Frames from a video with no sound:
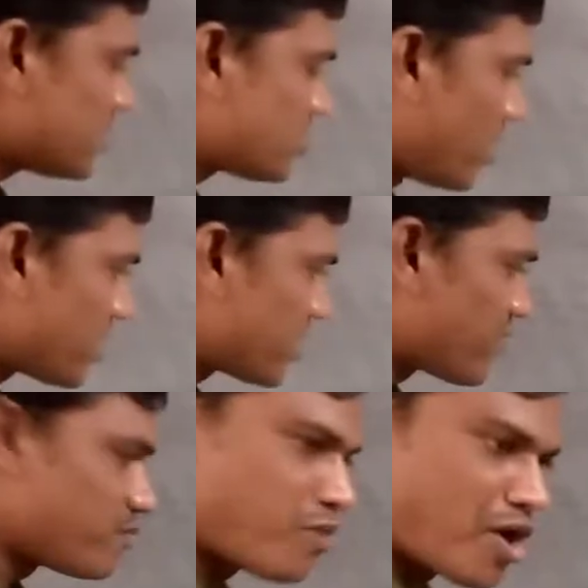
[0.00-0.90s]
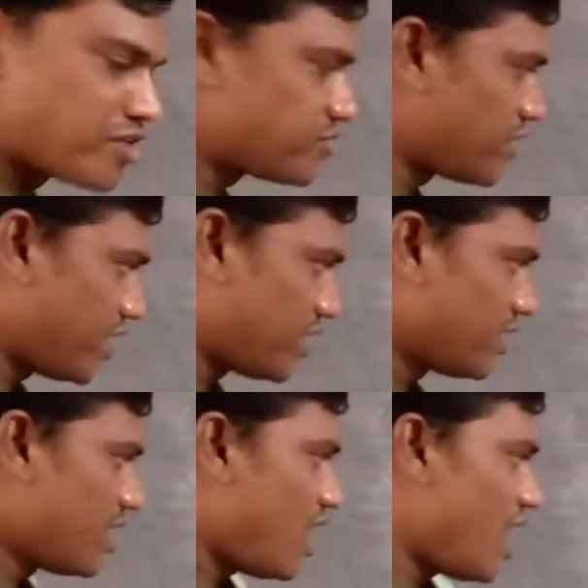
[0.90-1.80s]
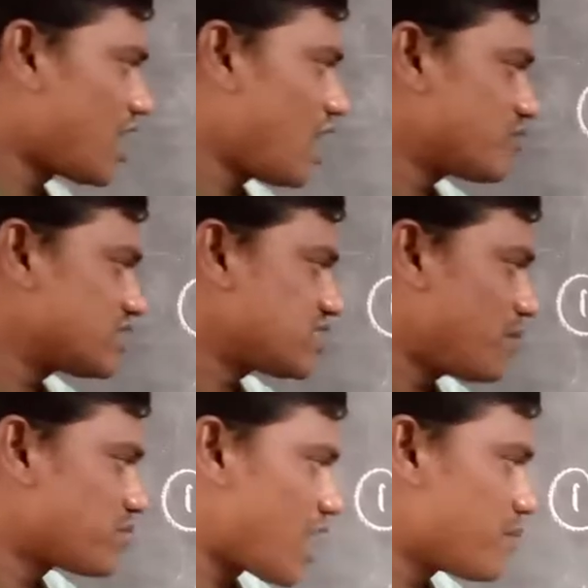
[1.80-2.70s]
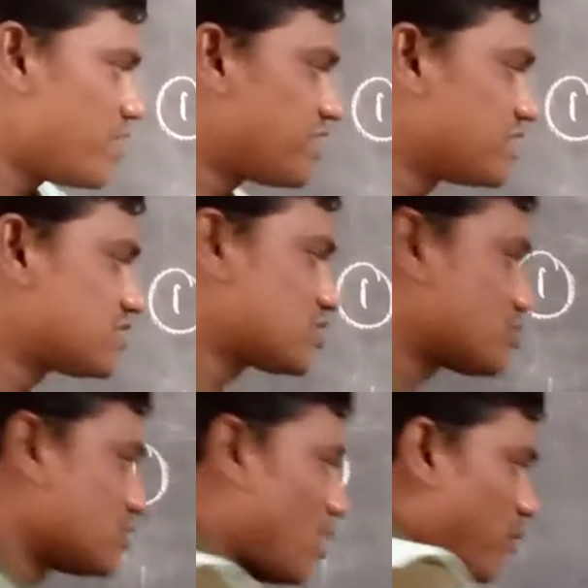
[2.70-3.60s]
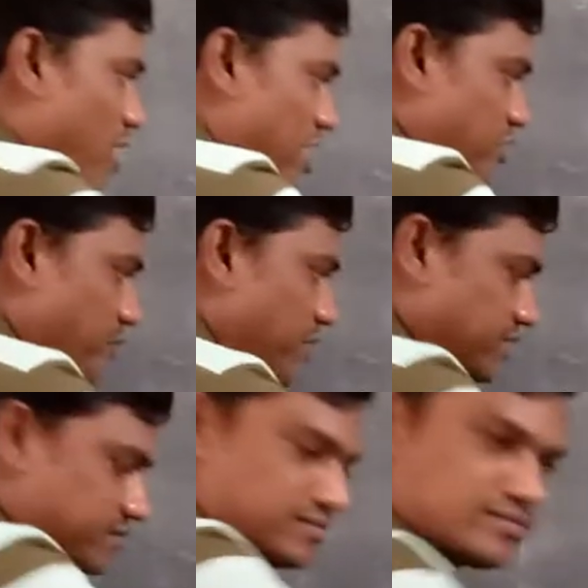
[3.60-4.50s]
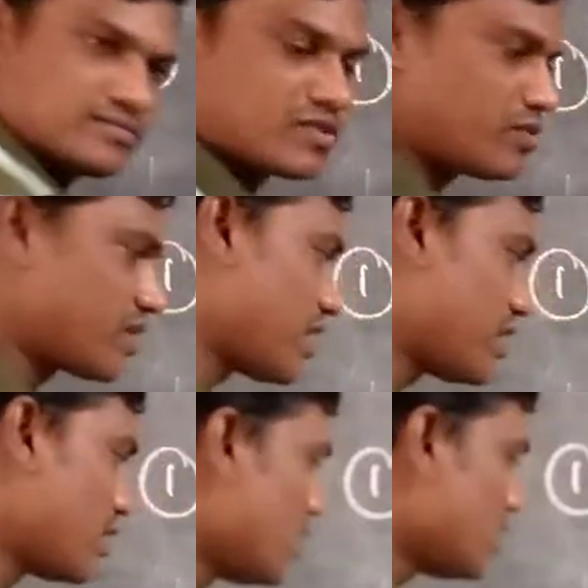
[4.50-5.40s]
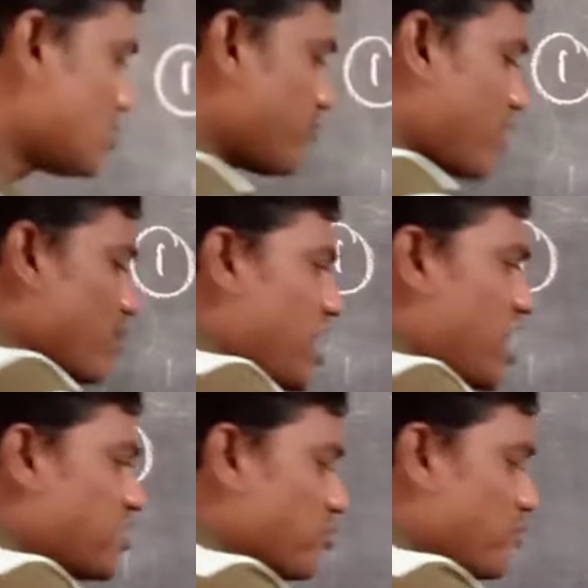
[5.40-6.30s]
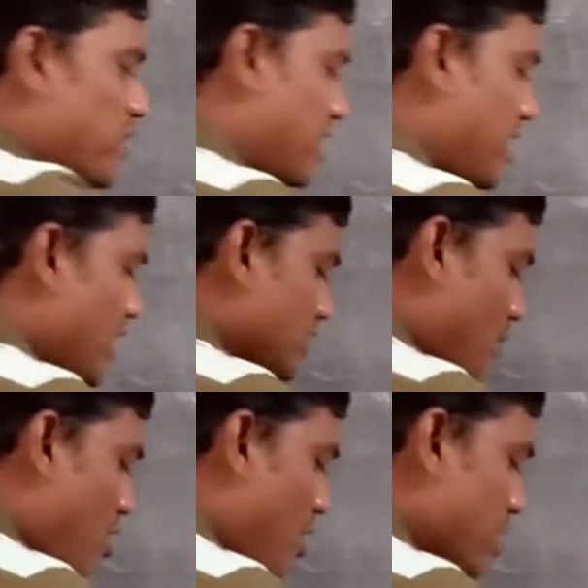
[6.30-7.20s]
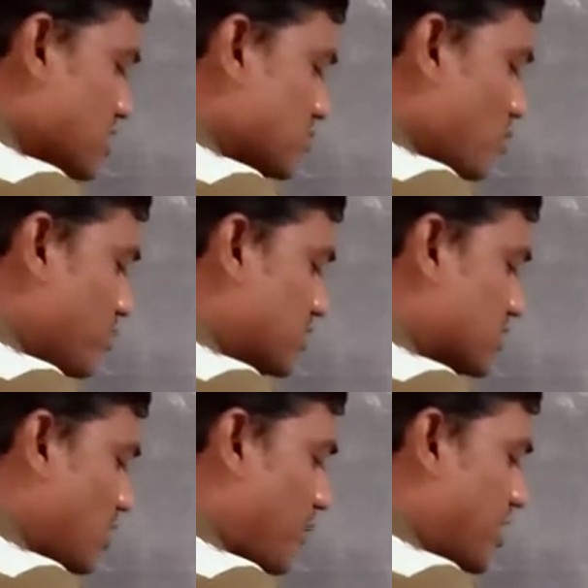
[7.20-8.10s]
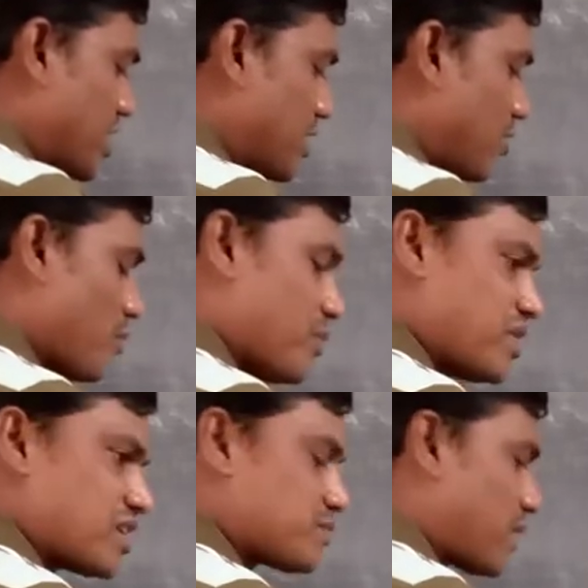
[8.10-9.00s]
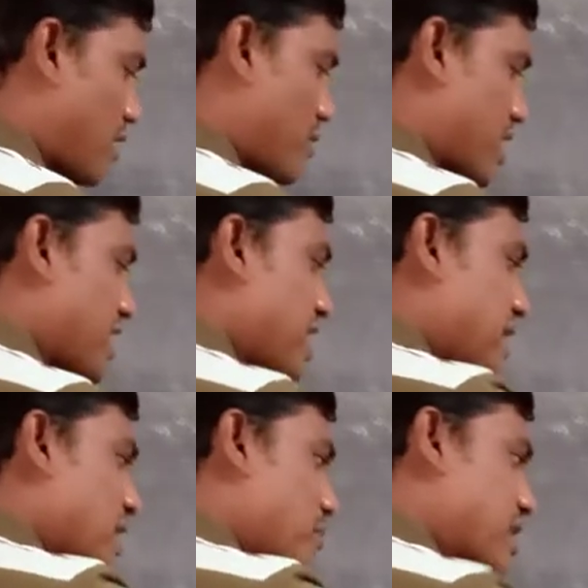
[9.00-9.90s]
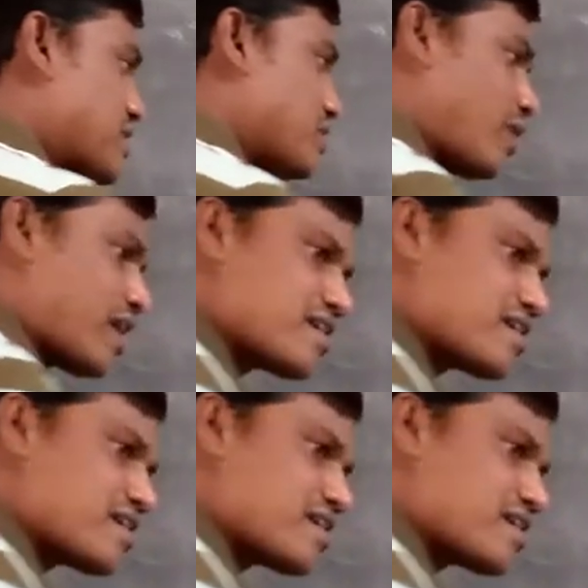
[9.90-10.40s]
started from point A and after some time it reaches to the point B. So from A to B, the body is moving with 70 kilometers per hour in a particular